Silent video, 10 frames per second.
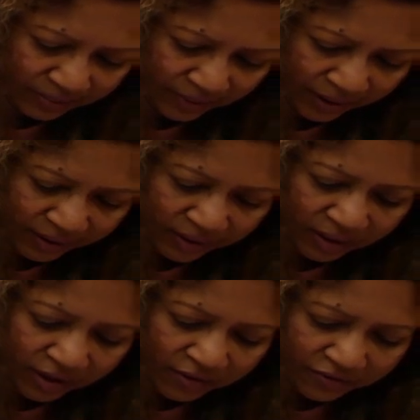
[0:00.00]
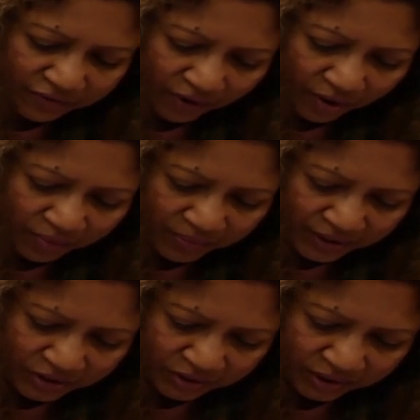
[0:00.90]
bond formed
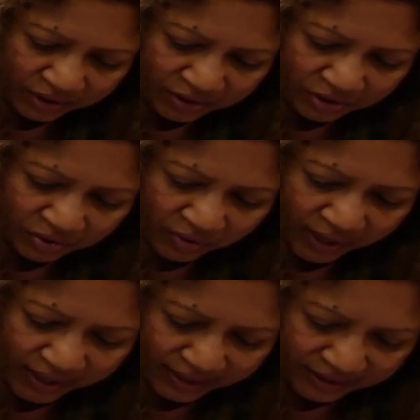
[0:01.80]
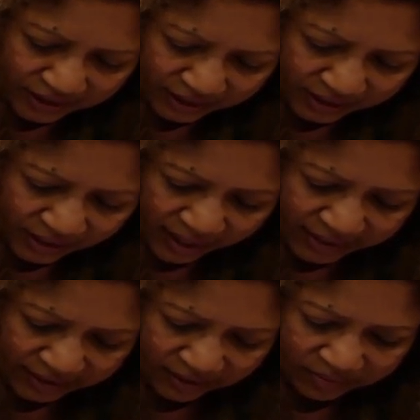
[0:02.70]
between two identical
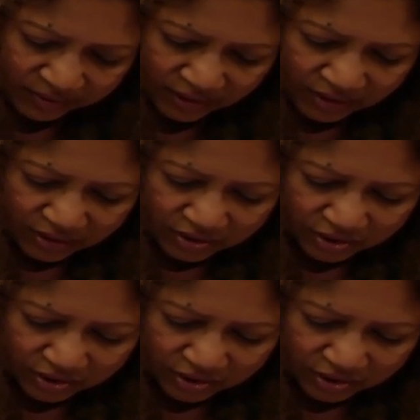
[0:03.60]
atoms. So